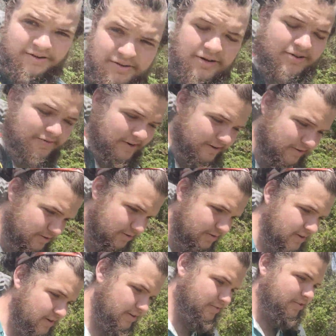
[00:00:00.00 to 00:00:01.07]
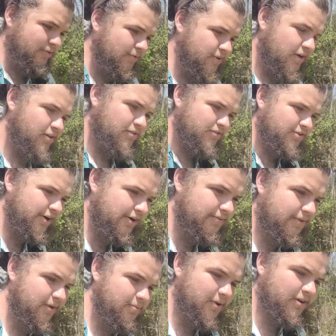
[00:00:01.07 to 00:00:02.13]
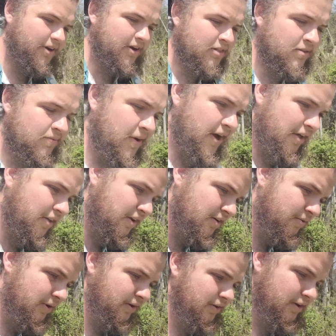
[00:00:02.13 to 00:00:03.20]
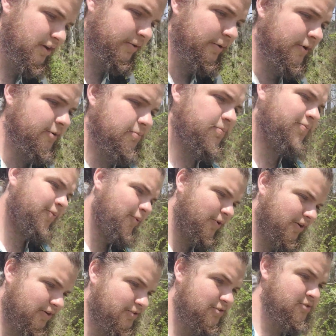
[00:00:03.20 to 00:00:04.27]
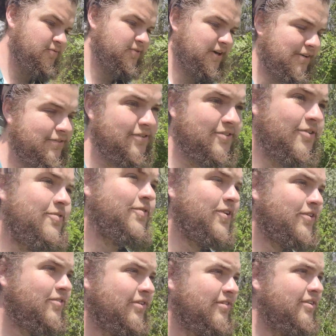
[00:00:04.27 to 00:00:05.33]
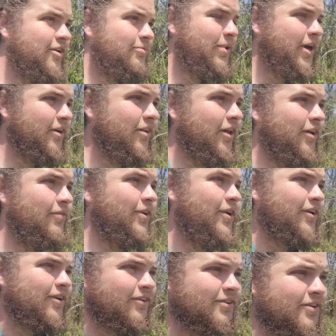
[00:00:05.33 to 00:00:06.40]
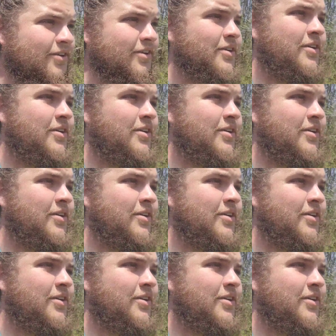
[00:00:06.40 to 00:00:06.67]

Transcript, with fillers: We'll get back to you guys whenever we get on top, let back down the valley. We only go up 400, 500 feet, so it's not that climb at all.